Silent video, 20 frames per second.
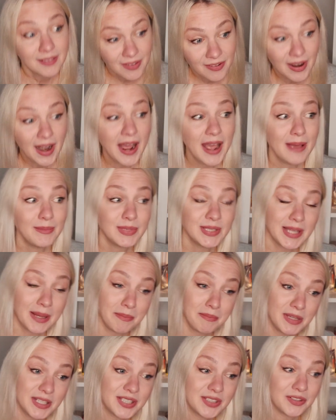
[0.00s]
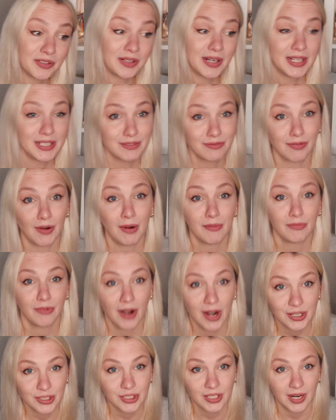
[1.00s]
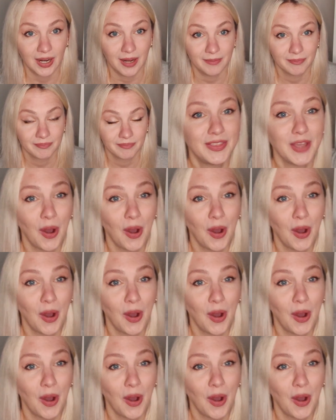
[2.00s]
crimes and mysteries from Russia.